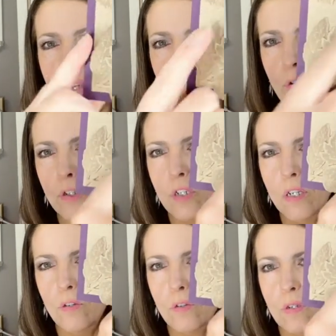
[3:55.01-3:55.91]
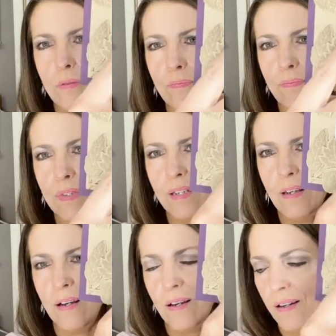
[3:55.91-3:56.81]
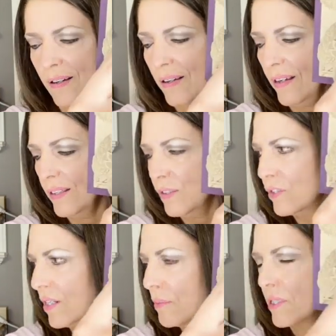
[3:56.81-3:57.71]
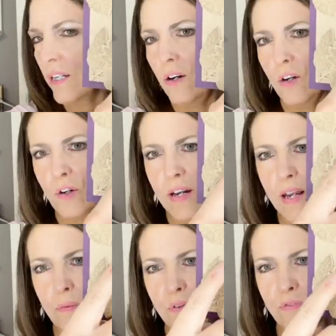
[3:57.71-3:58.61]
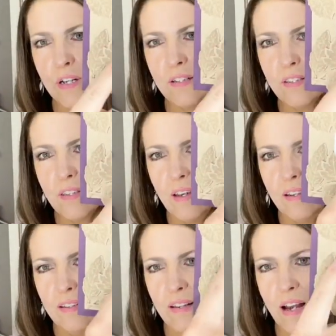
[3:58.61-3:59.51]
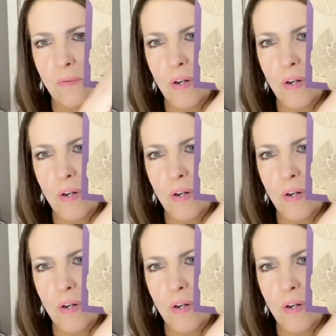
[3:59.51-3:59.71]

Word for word: And of course she used uh, a little stamp set called Create with Friends that I